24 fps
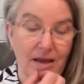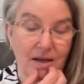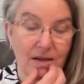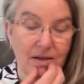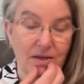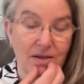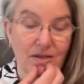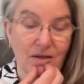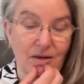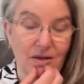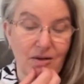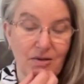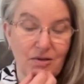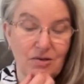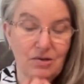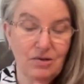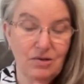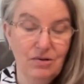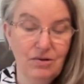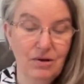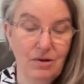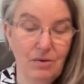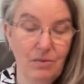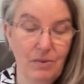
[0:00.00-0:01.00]
So
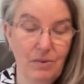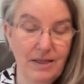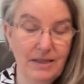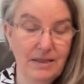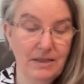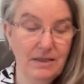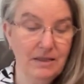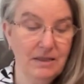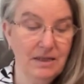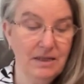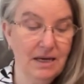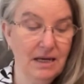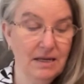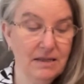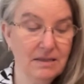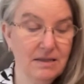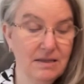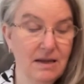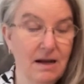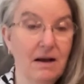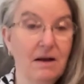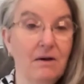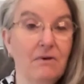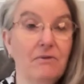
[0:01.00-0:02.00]
Judah went into
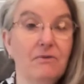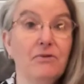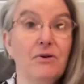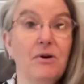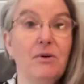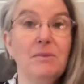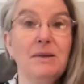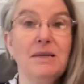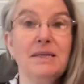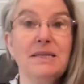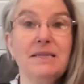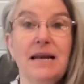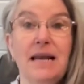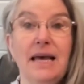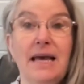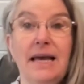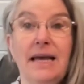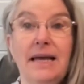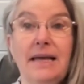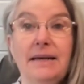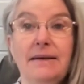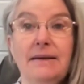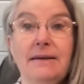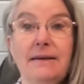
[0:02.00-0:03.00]
exile from its
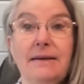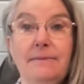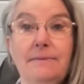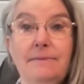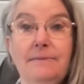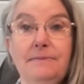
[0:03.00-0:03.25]
land.